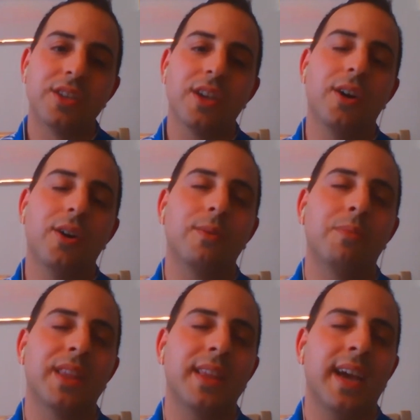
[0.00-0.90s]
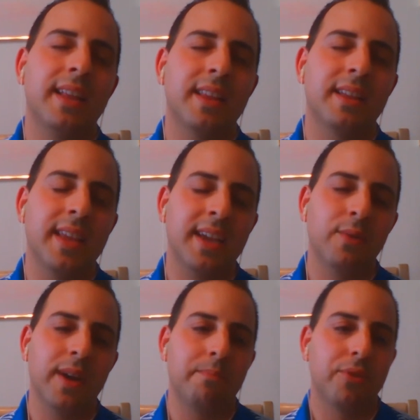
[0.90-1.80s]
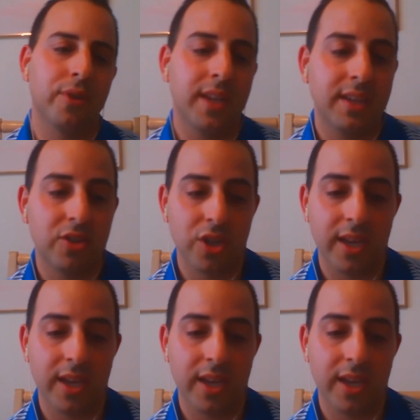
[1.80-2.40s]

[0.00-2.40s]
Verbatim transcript: So, but that the thing where Bernie should